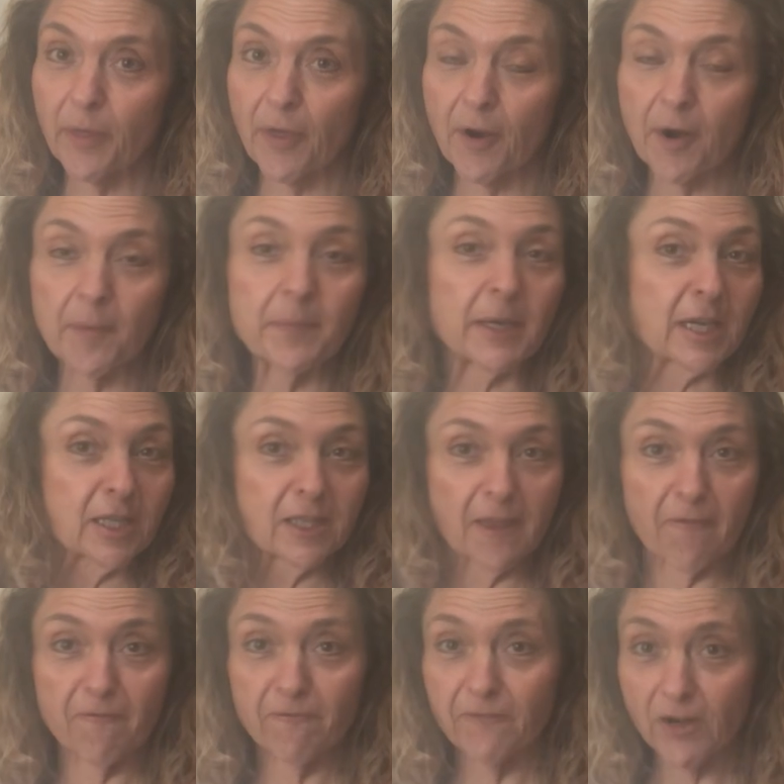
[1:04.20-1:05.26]
with her because
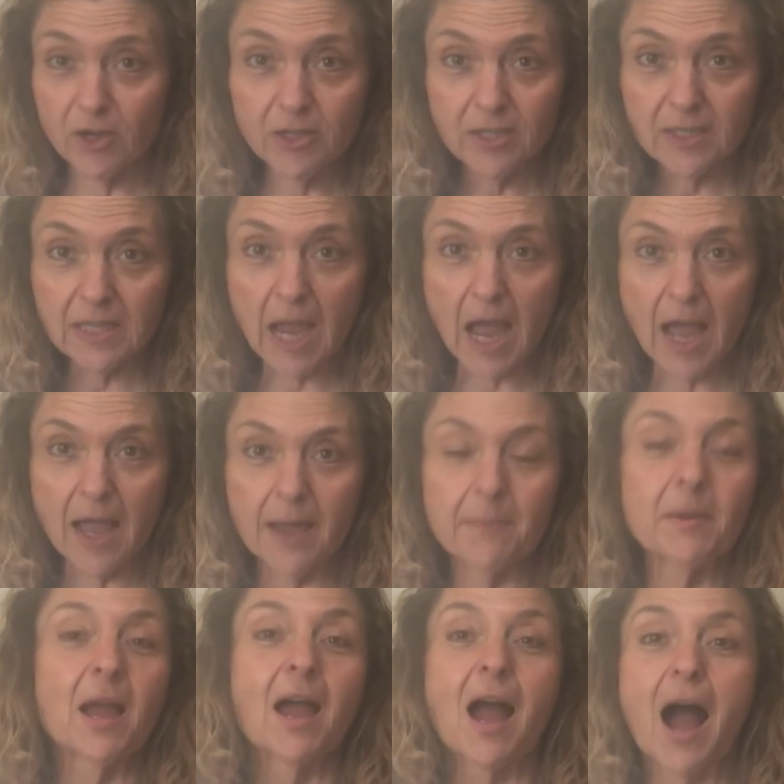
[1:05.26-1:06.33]
the first
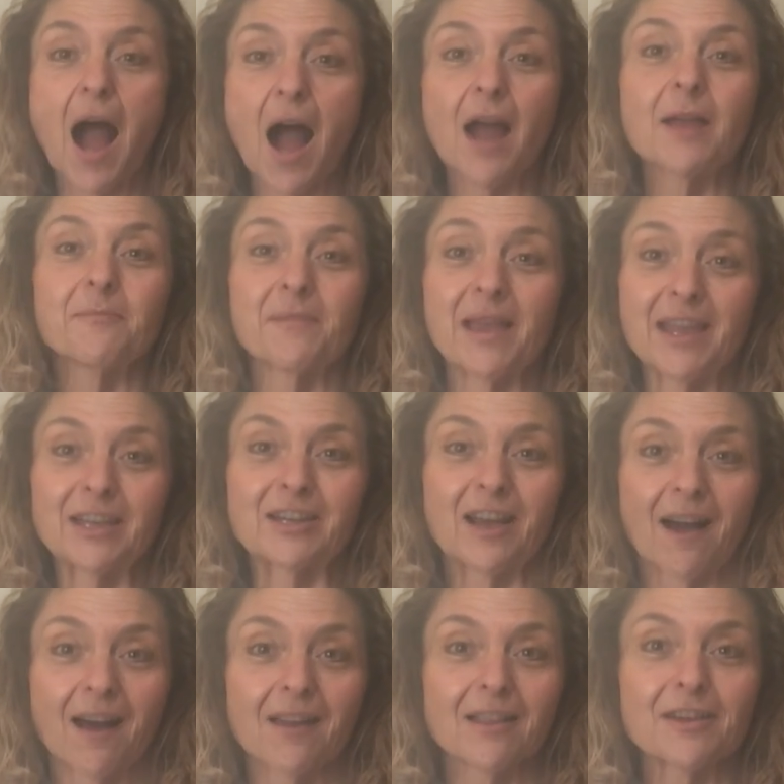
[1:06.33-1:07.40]
time I made
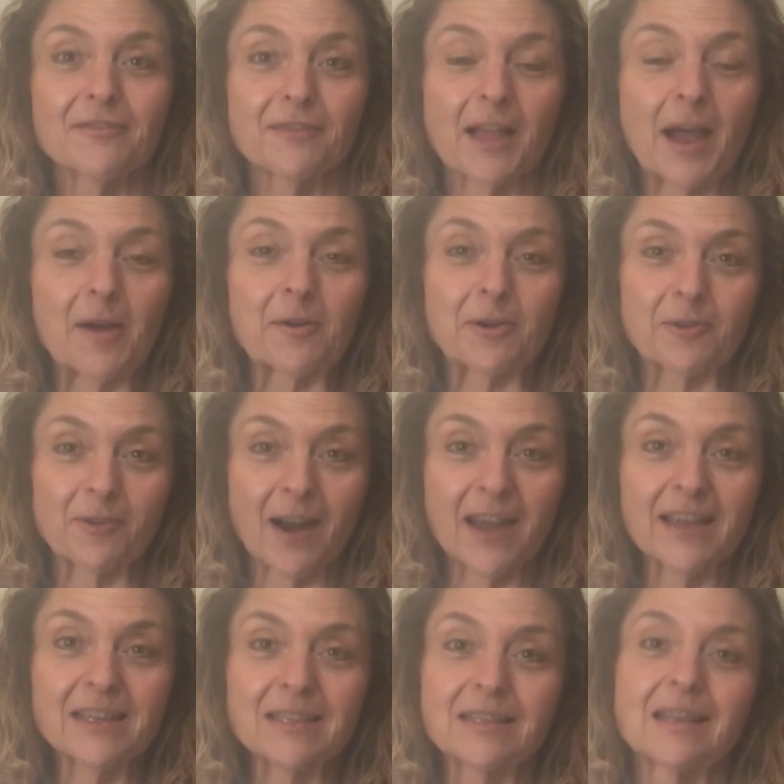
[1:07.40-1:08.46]
cauliflower
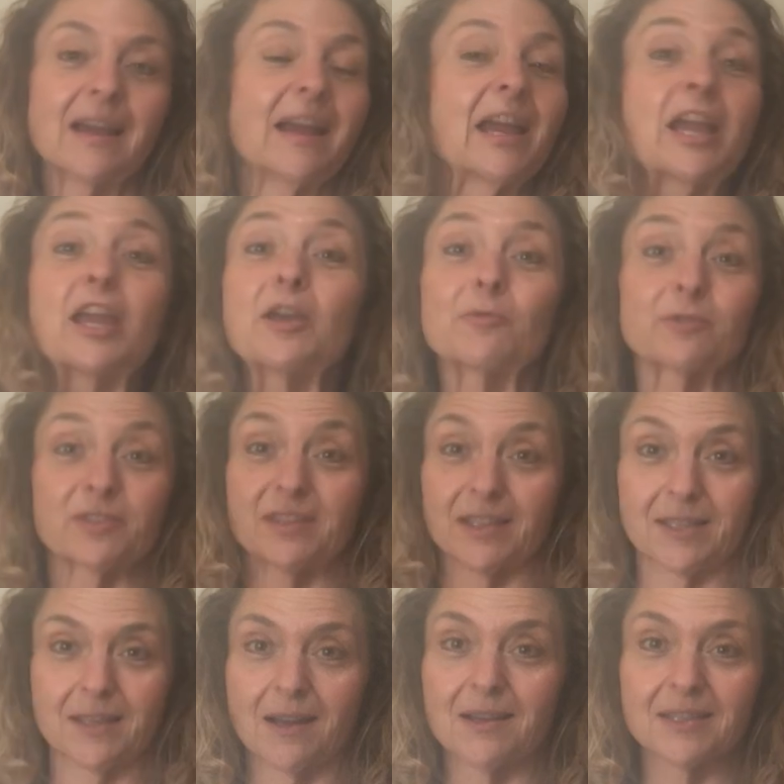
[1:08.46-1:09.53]
rice, it was
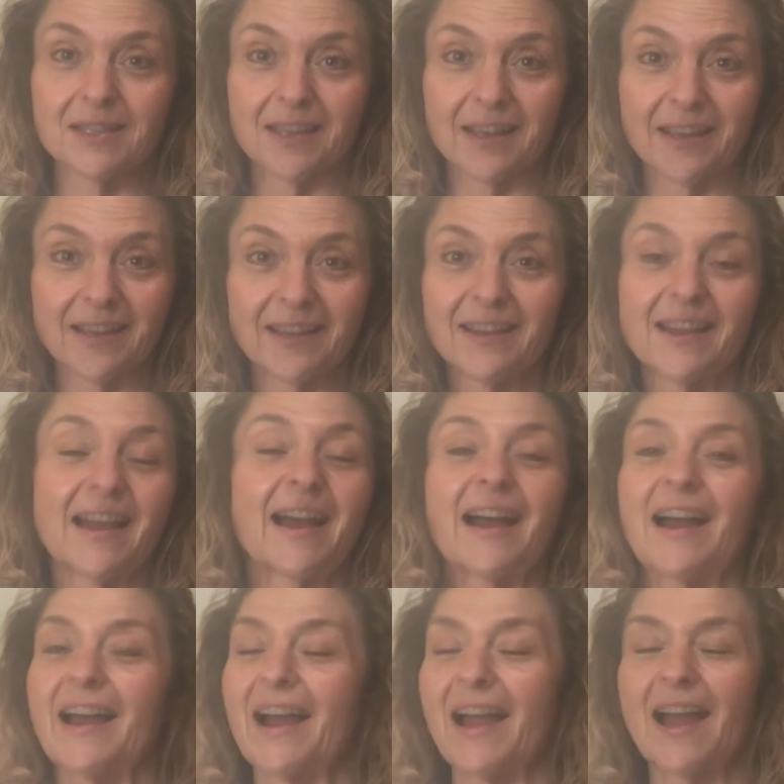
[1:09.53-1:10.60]
disgusting.
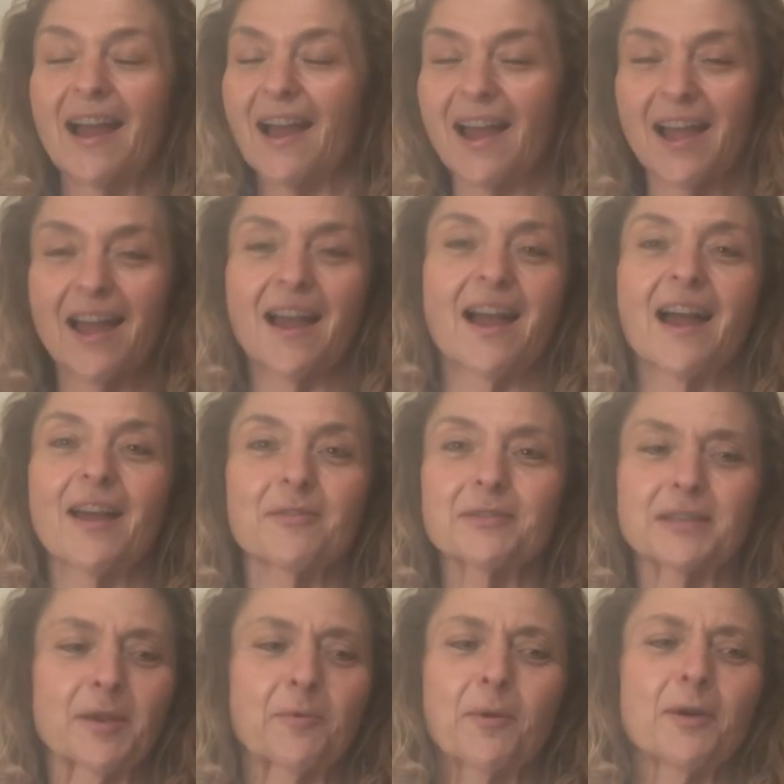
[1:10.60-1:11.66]
I
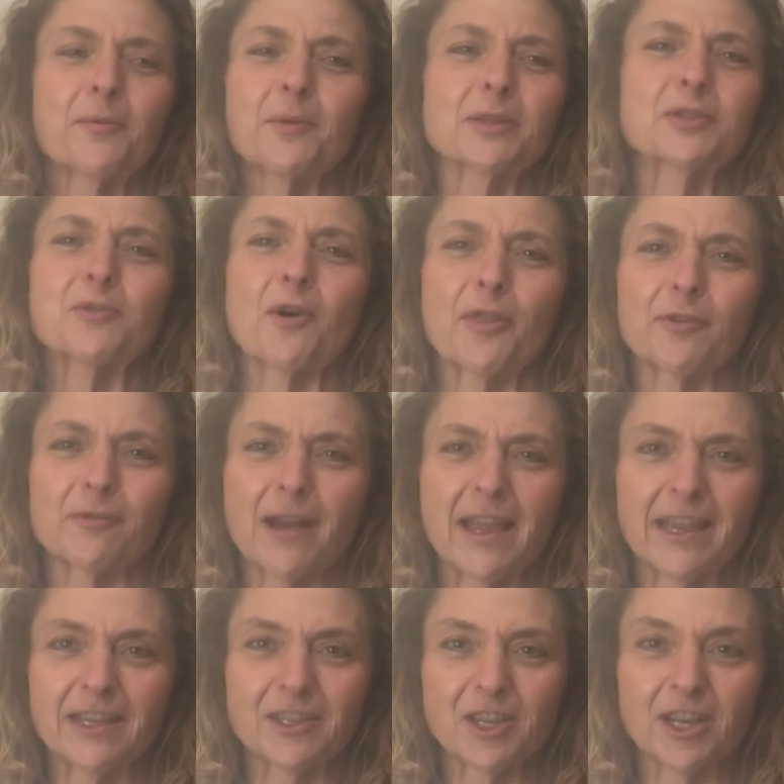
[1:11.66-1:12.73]
was like, what's all the
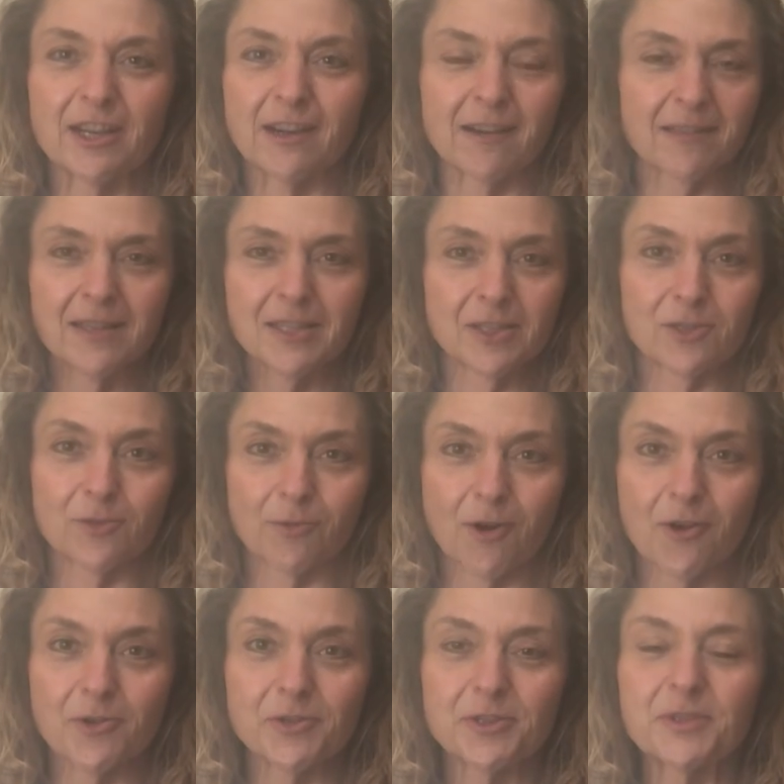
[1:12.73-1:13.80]
rage here? This is
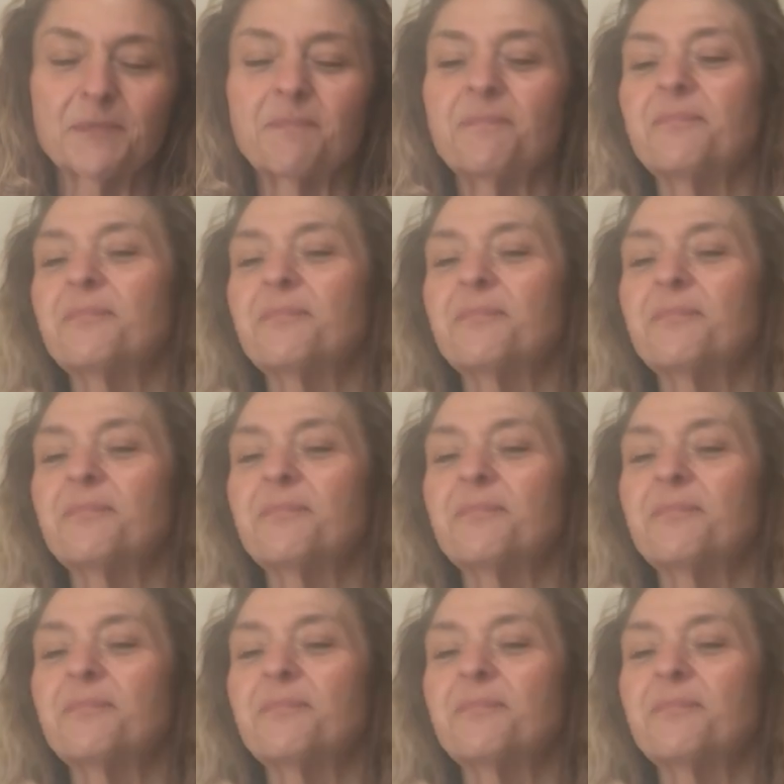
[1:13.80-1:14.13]
gross.